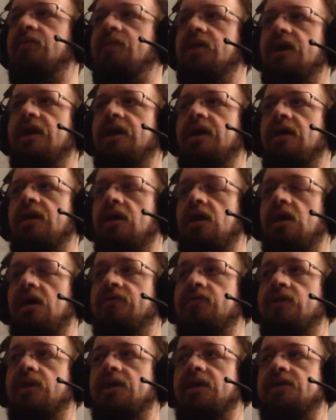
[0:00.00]
been getting
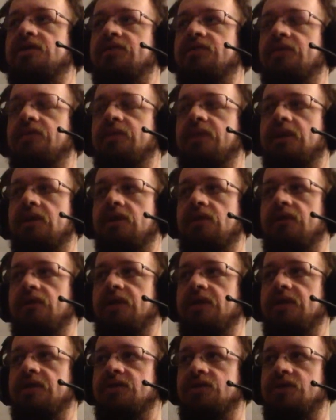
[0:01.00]
offerings from the
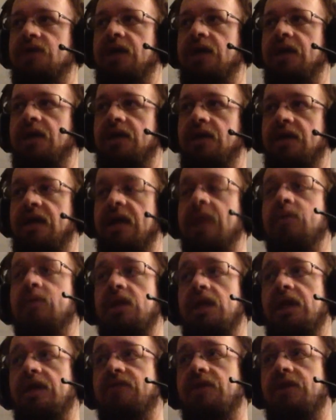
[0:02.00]
Gelflings, and they
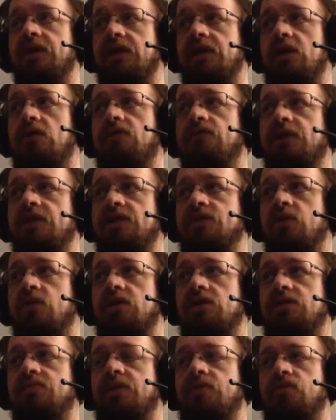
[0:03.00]
believe that the Gelflings
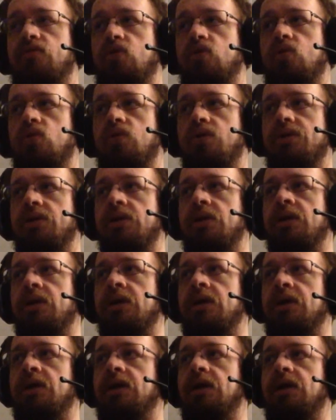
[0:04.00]
want to be ruled.
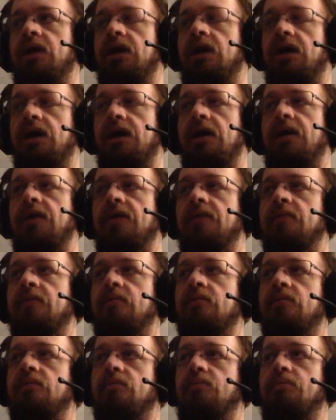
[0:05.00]
But
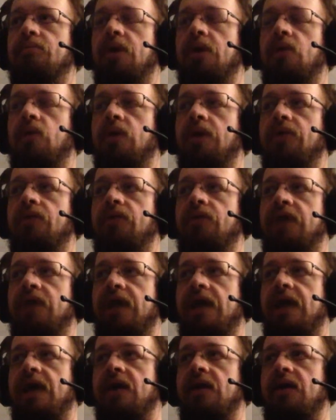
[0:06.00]
when
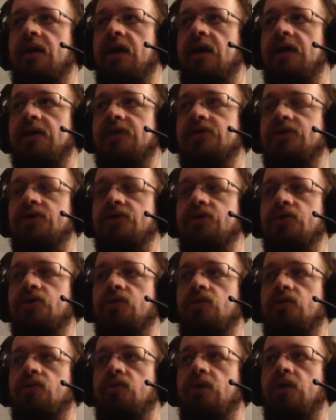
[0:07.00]
Rian has
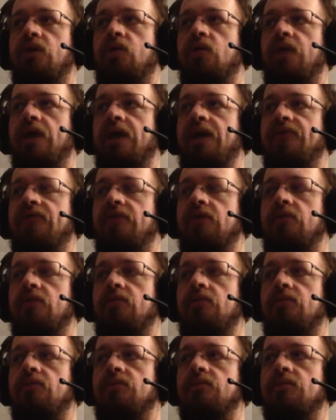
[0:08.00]
to run away
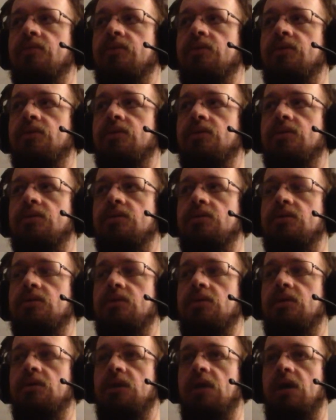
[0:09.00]
from
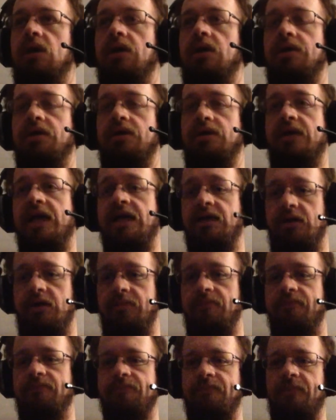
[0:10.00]
the kingdom,